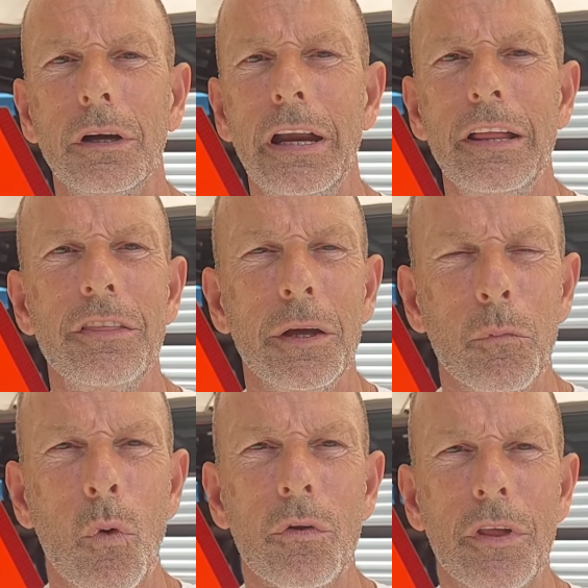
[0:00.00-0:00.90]
anything
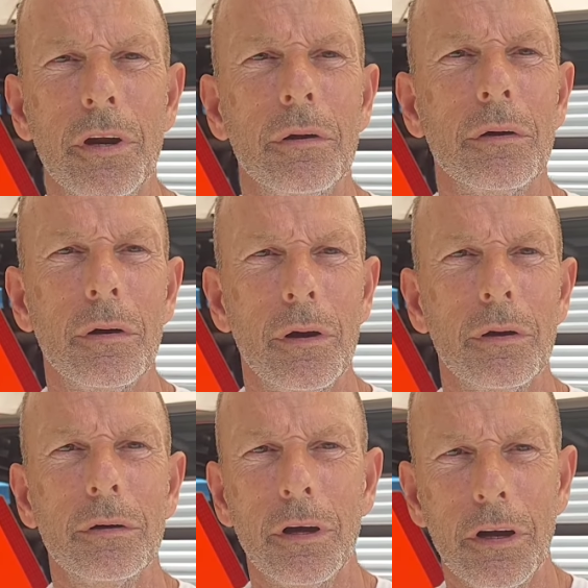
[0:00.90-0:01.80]
more than
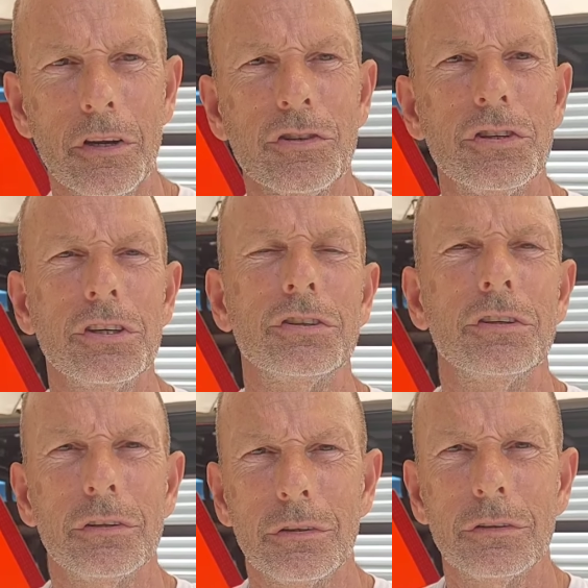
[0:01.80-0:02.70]
an
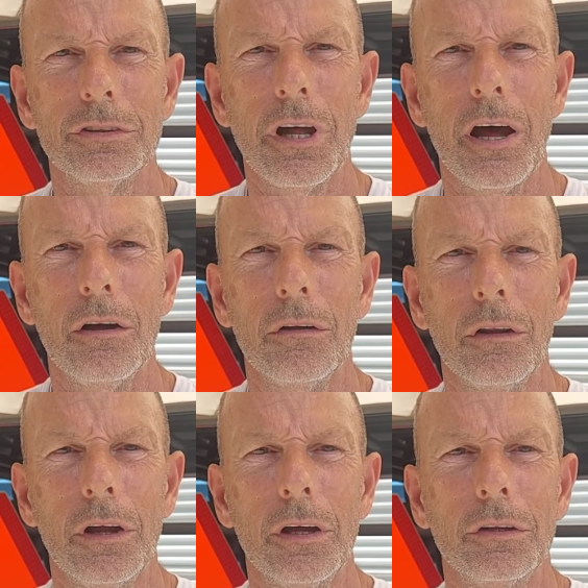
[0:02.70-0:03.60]
assist
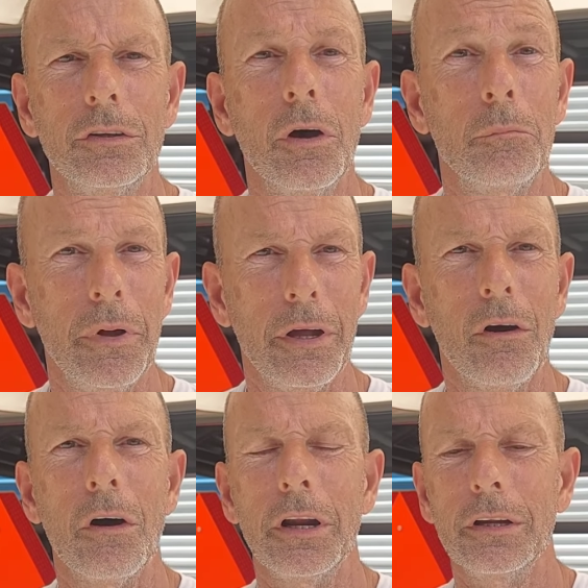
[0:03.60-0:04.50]
style dump bed
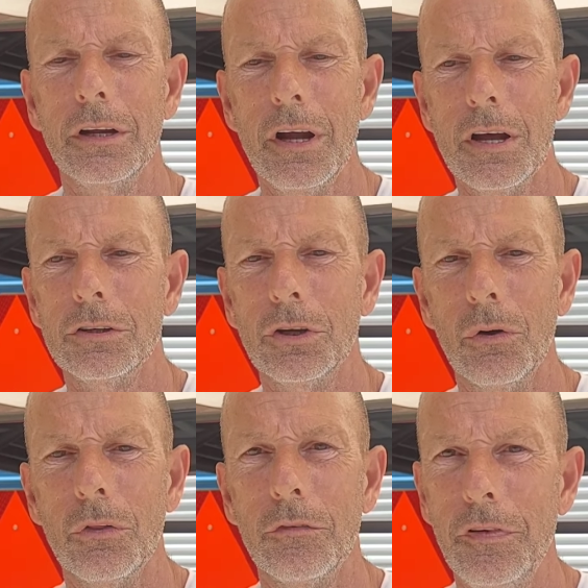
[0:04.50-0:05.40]
on it.
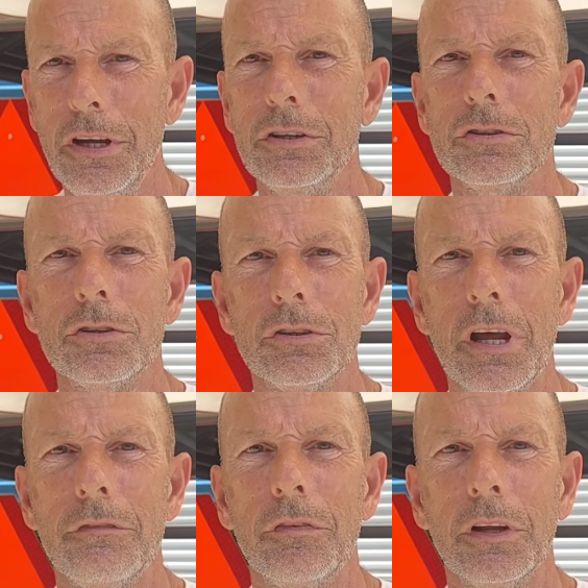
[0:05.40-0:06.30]
So the features are
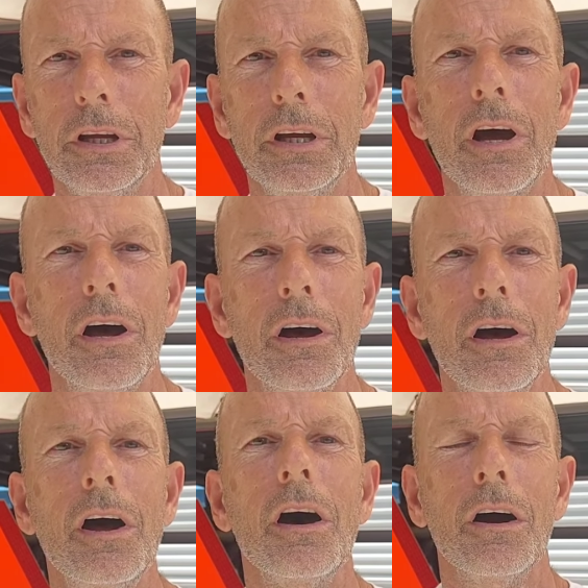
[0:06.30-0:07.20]
definitely
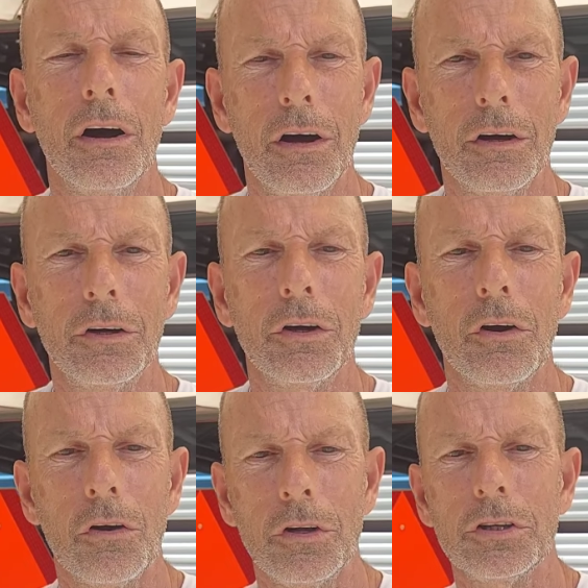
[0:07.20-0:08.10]
good
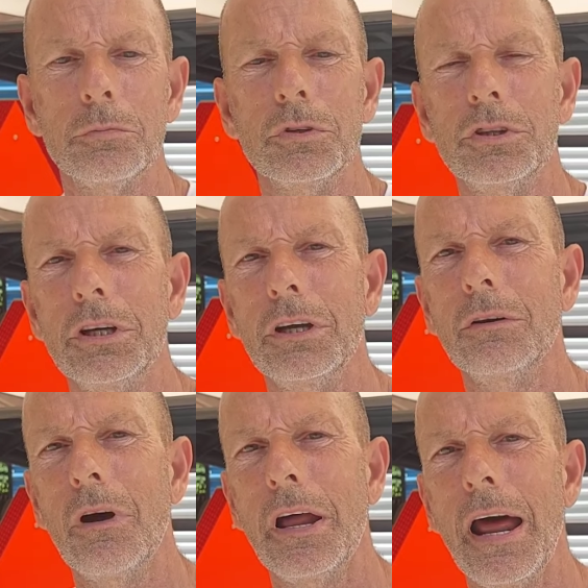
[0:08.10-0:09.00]
on this machine
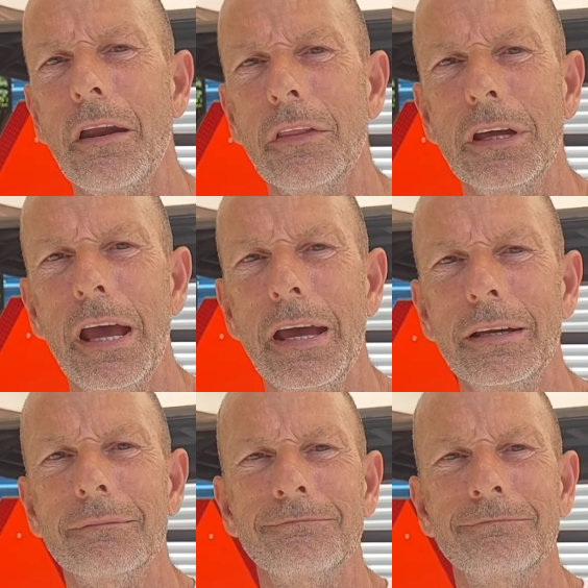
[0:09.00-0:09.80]
right out of the gate.